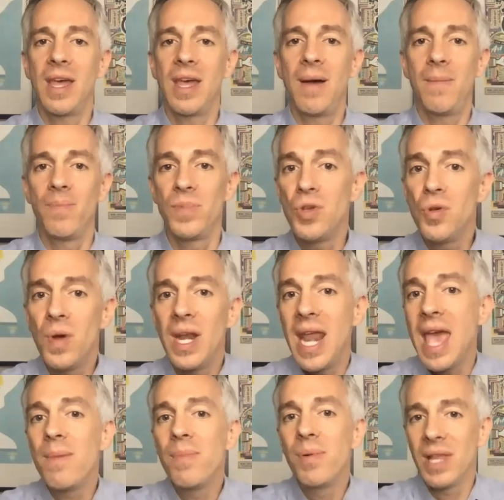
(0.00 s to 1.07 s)
them, you
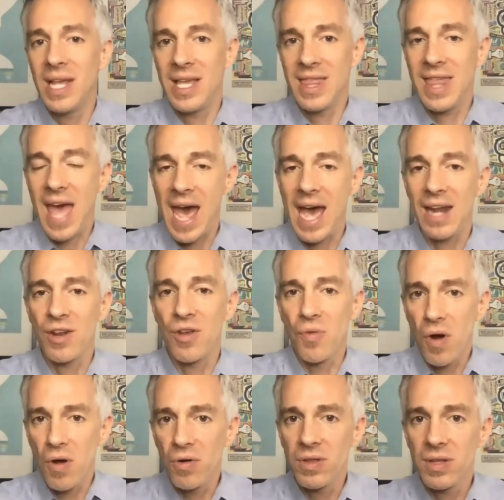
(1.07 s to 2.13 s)
enabling that
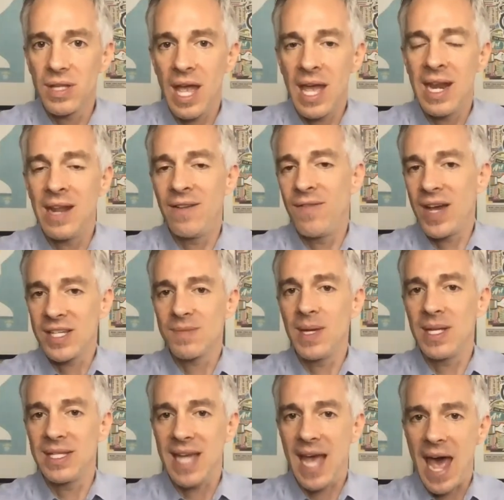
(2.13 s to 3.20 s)
growth and
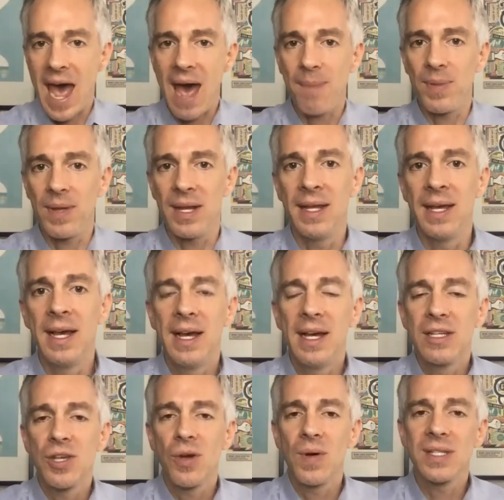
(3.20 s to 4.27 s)
investment to happen.
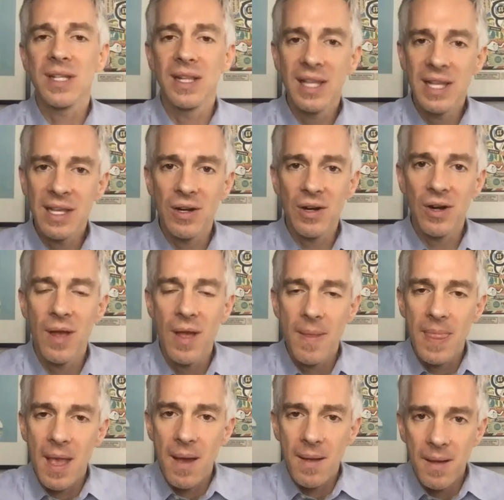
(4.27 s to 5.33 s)
So as a leader,
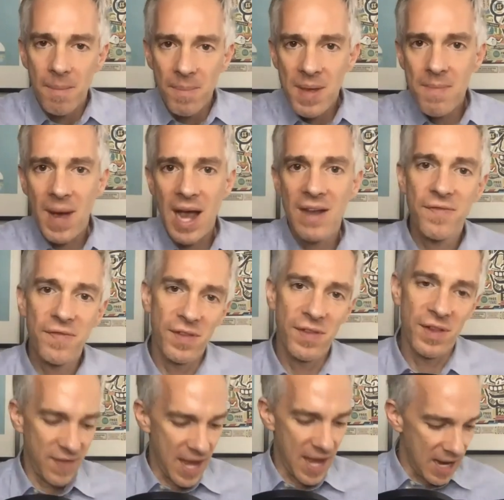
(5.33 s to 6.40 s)
be mindful
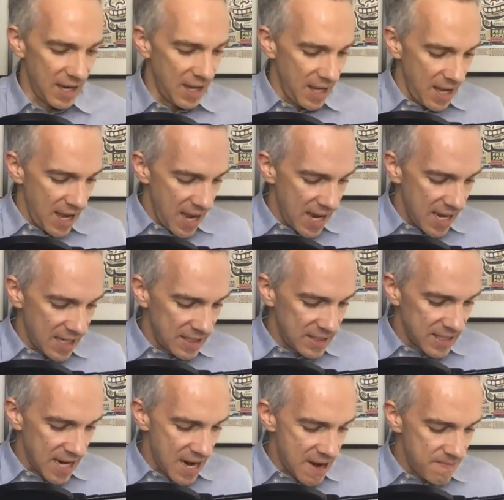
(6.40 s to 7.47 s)
of that
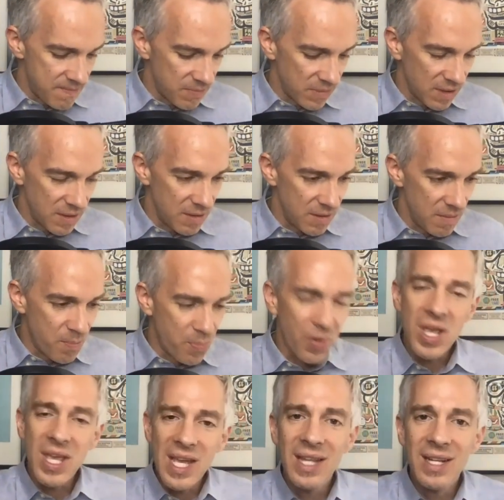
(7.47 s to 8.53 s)
and um,
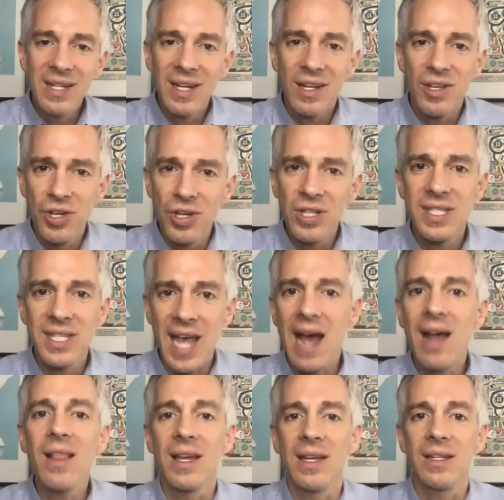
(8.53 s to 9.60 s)
bring in good
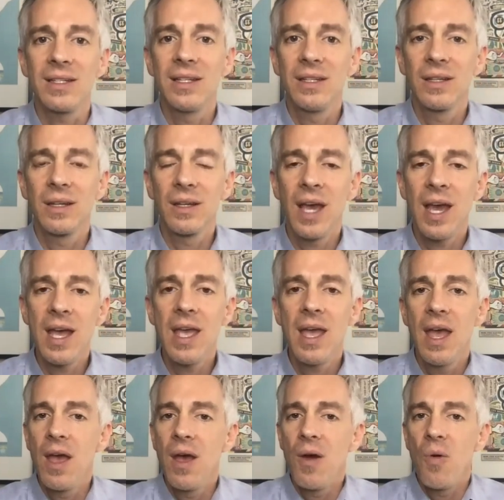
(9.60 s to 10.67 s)
talent. Okay.
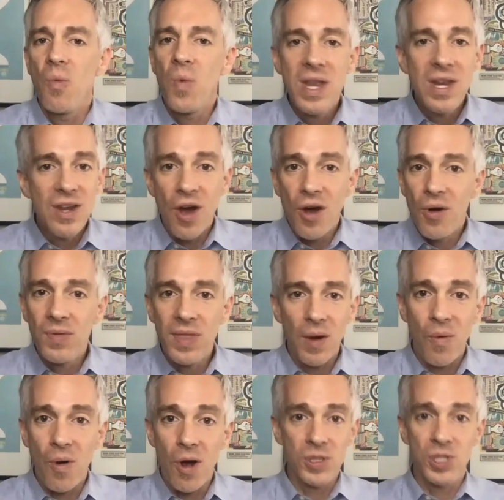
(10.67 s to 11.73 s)
We know that
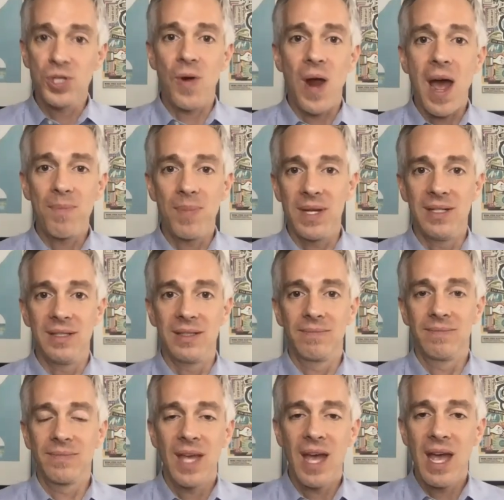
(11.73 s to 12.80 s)
we're all scrapping.
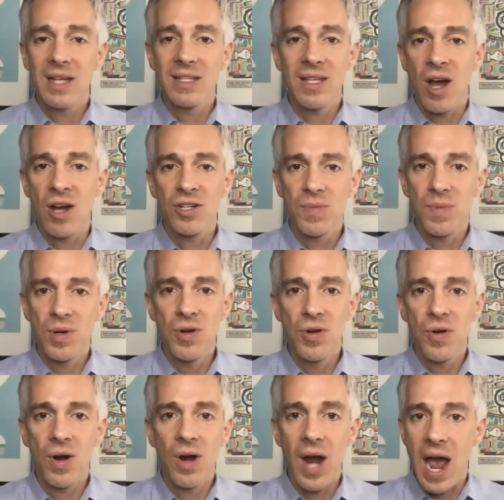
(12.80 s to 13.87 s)
Okay. As an
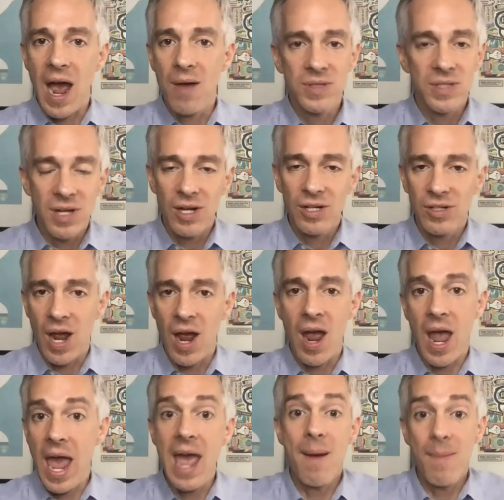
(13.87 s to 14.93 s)
entrepreneur, I was an, on,
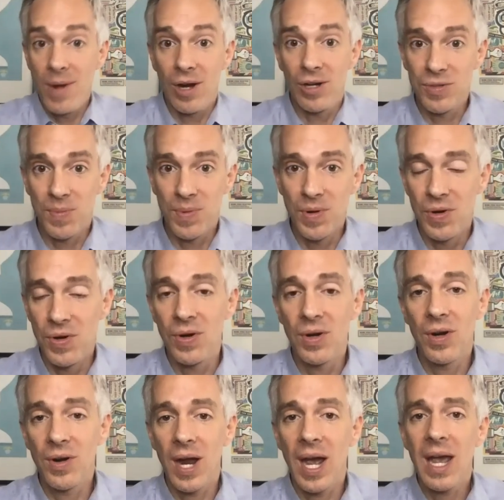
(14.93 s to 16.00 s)
I am an
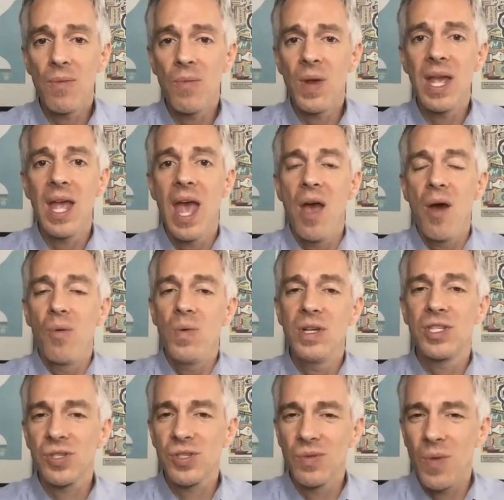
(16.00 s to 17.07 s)
entrepreneur, right? We, we,
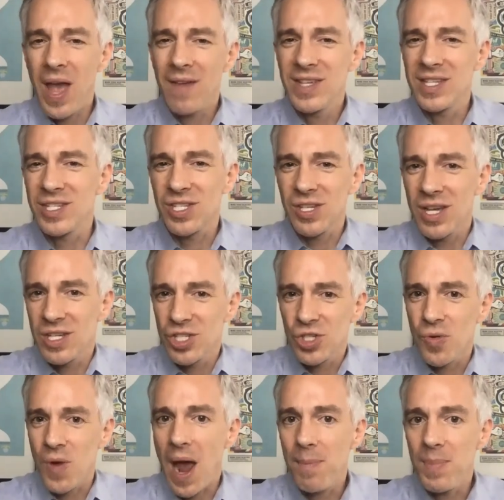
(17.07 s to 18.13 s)
we have this
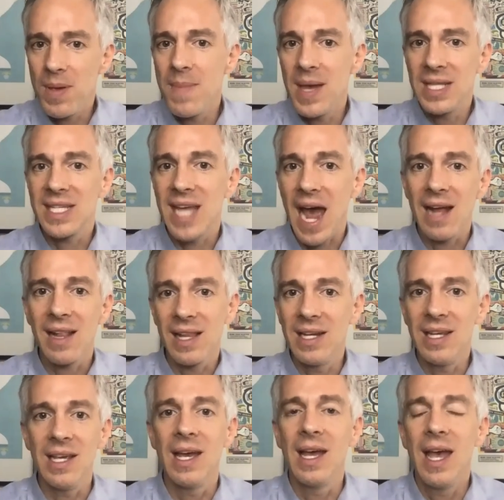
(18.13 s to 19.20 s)
scrappy
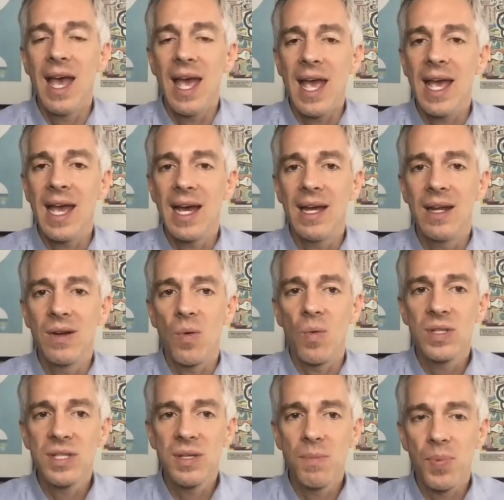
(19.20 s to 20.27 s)
mentality, and
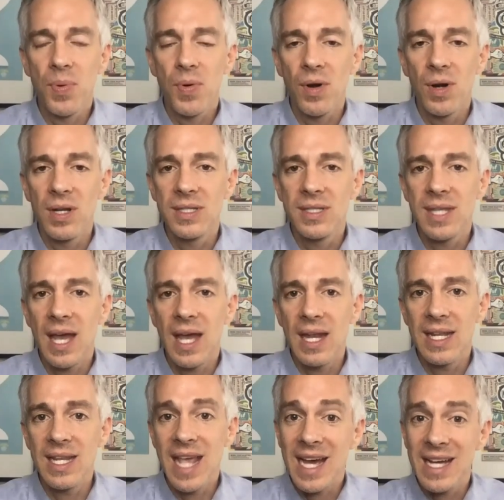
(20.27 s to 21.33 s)
what's important is that,
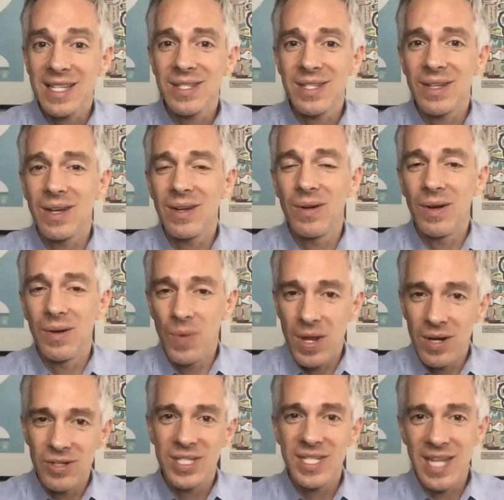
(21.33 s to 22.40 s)
yes, we
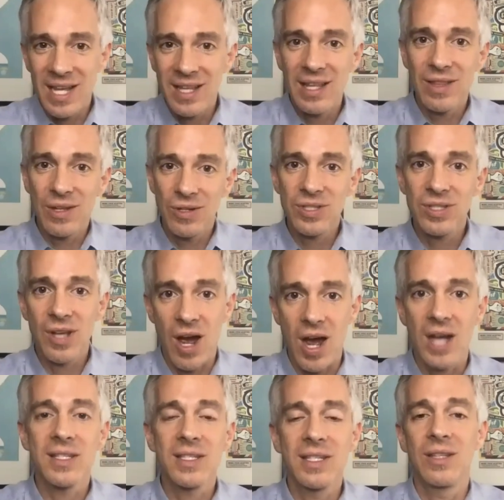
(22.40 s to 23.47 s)
understand that there's
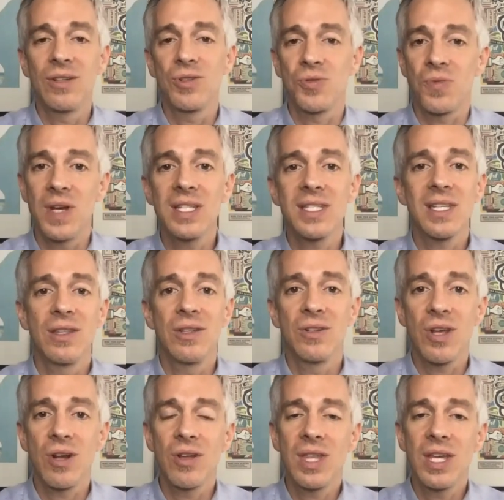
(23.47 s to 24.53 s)
costs and there's risk and
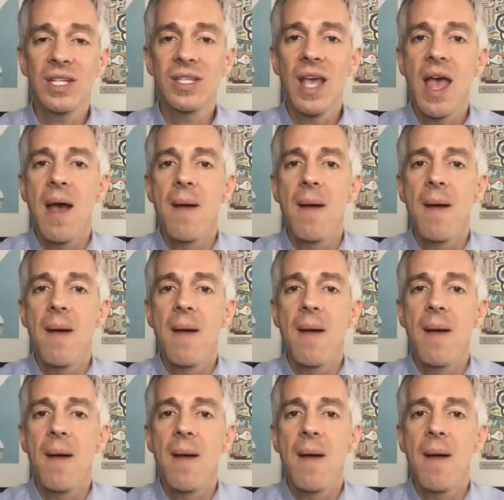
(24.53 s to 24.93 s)
there's other things,